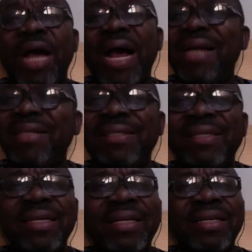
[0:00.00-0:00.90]
And
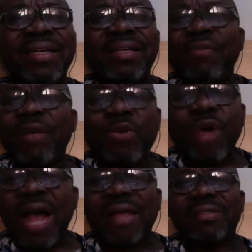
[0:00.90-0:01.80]
when you
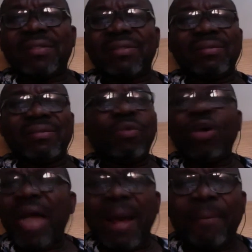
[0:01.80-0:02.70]
ask, what
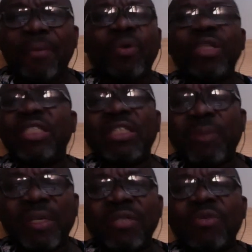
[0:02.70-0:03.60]
happened? What did this person do?